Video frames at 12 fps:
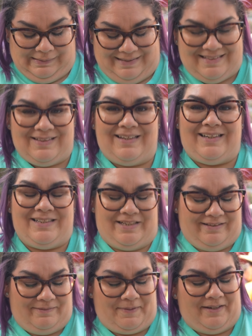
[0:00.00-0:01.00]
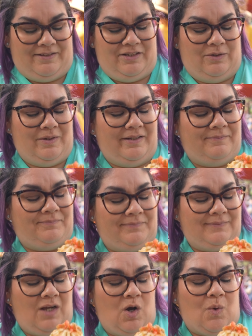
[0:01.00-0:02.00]
That's a lot of onions, but you know what?
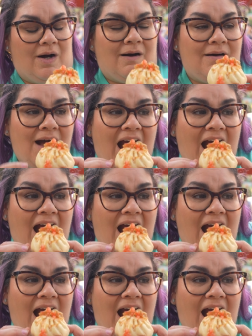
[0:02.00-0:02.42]
Oh well.